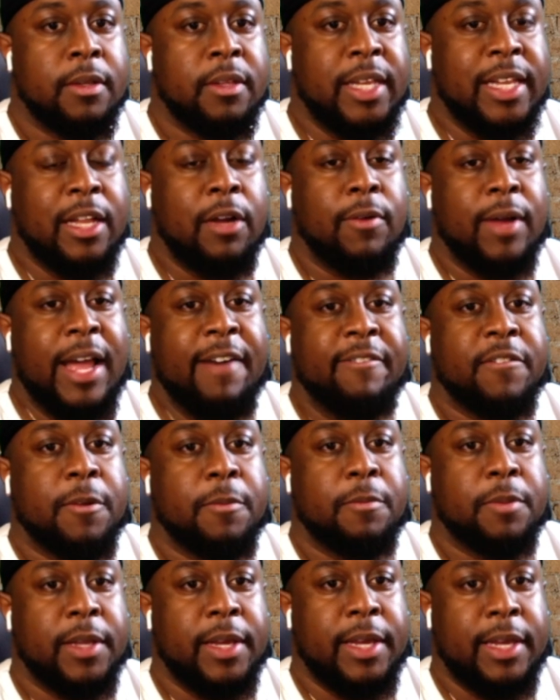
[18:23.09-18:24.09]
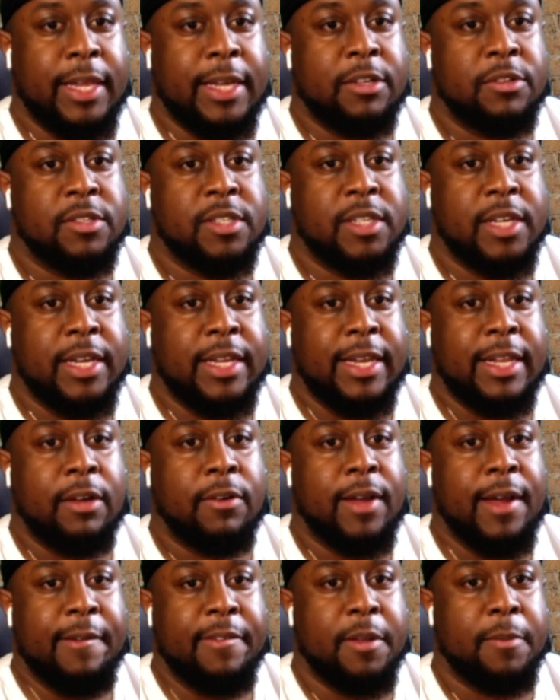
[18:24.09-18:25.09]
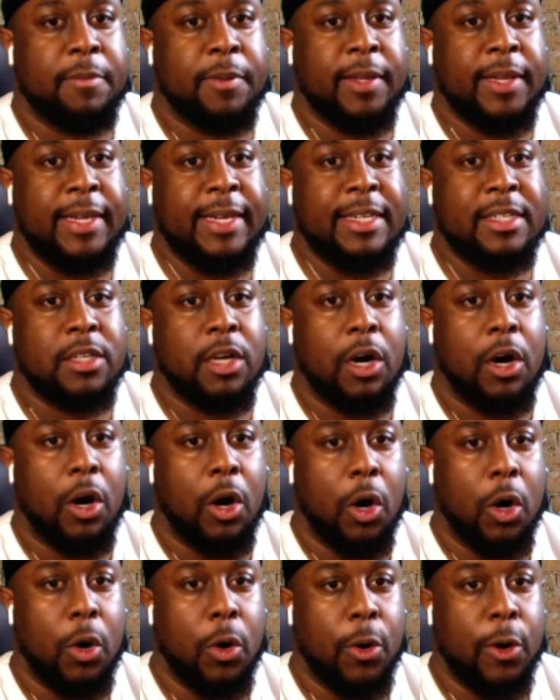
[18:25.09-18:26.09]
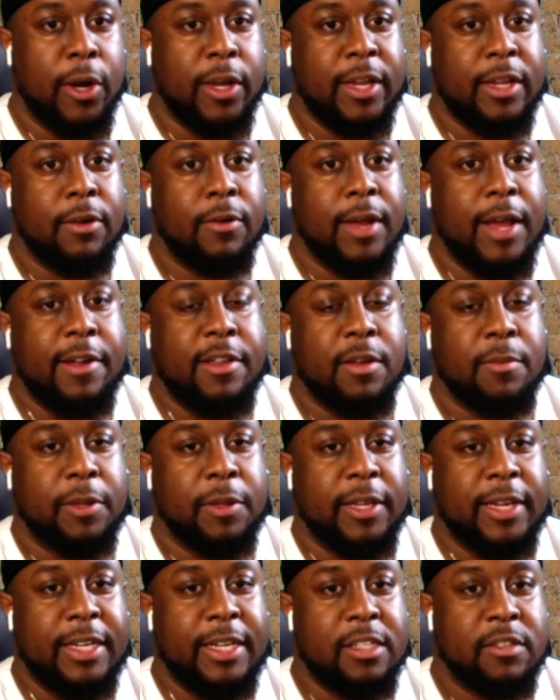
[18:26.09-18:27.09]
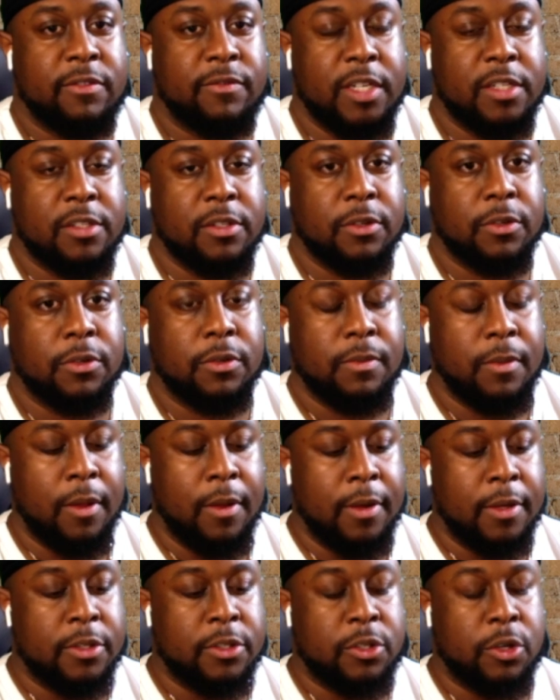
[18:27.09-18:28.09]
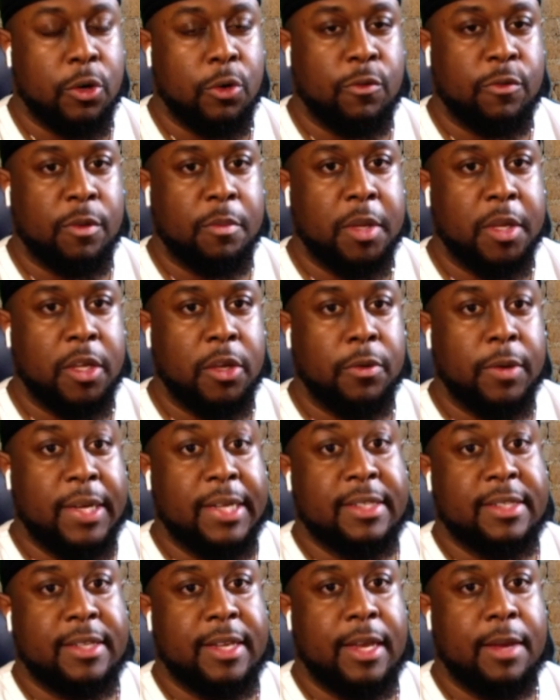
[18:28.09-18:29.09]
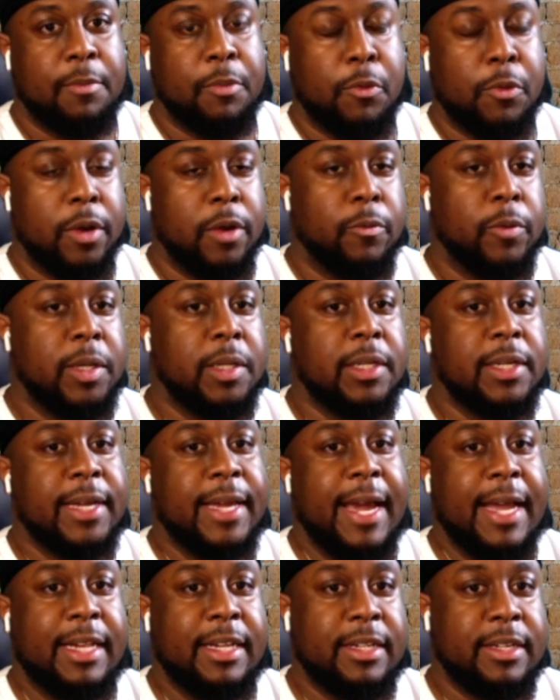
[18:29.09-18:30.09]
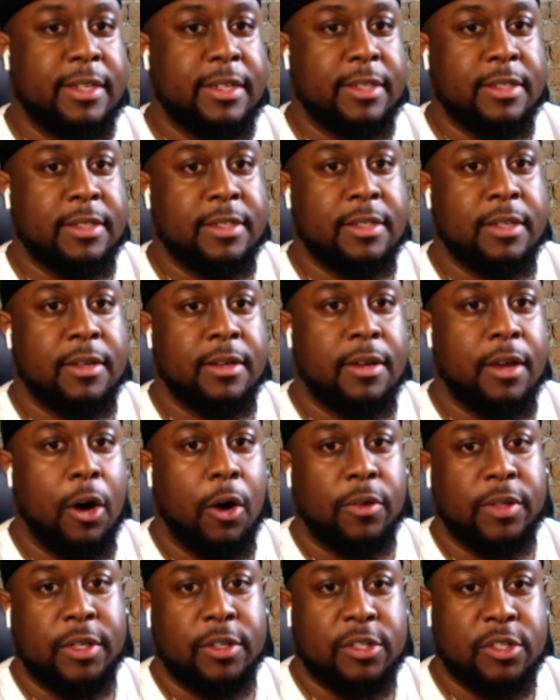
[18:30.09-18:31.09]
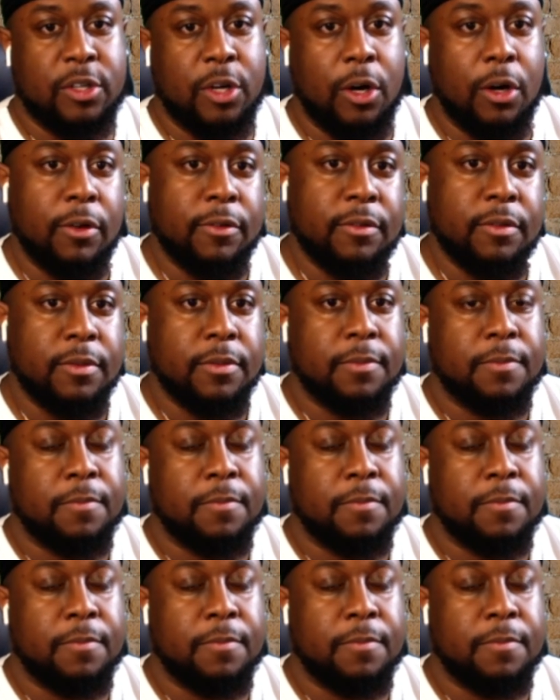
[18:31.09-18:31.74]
They don't have to play, like you said, they don't have to play as hard. They don't have to play as physical. So from the U.S. standpoint, we look at it as, oh, they're soft.